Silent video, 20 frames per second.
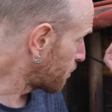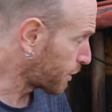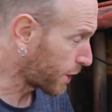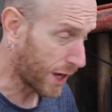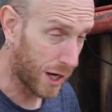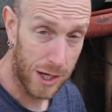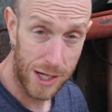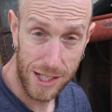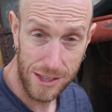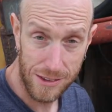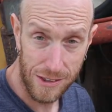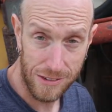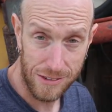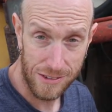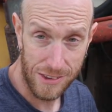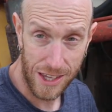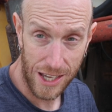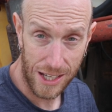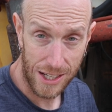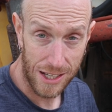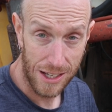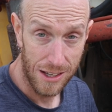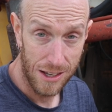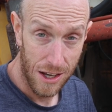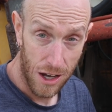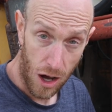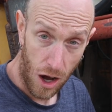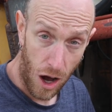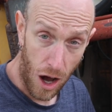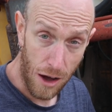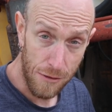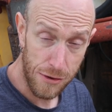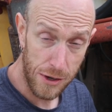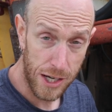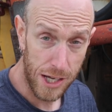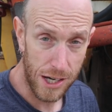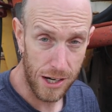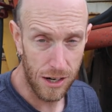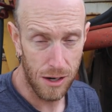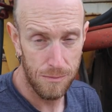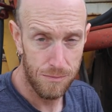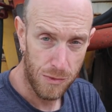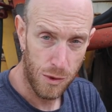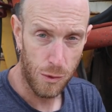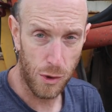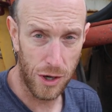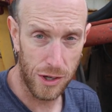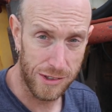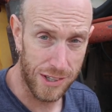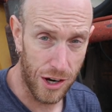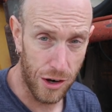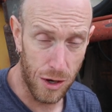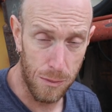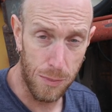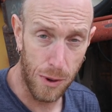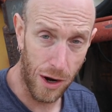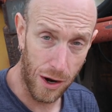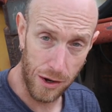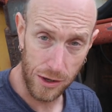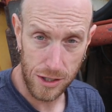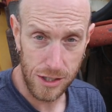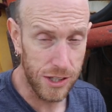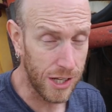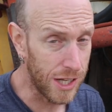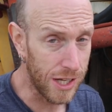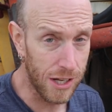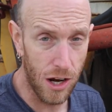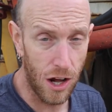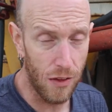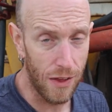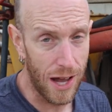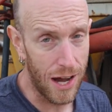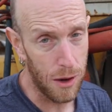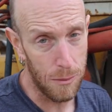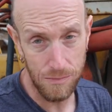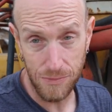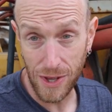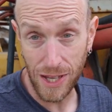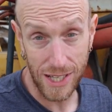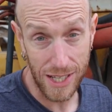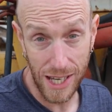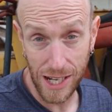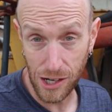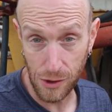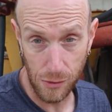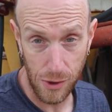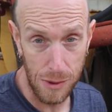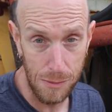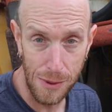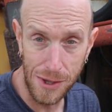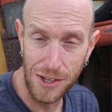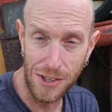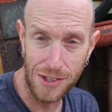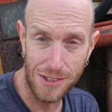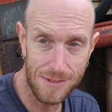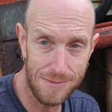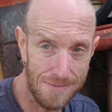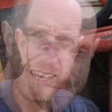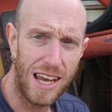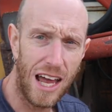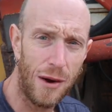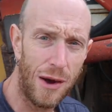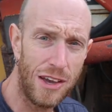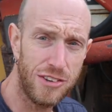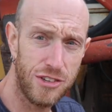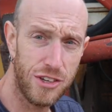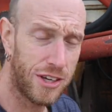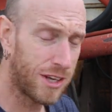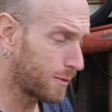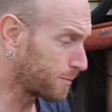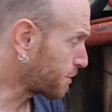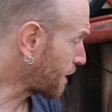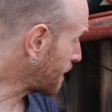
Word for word: We gotta get this thing off of here. We're gonna tear it apart, clean it all out, and get it rebuilt. Now, as you can